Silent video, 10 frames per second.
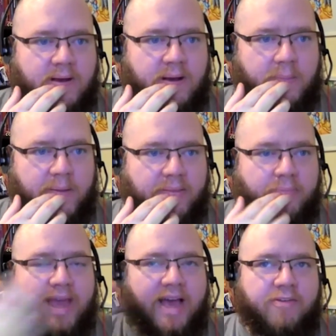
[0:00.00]
um, and then
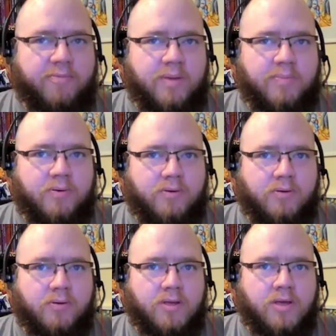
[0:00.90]
we have
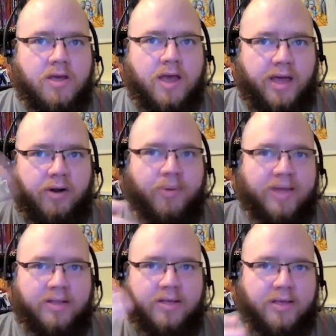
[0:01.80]
people and a
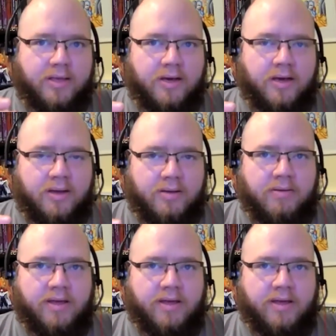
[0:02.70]
weekly uh,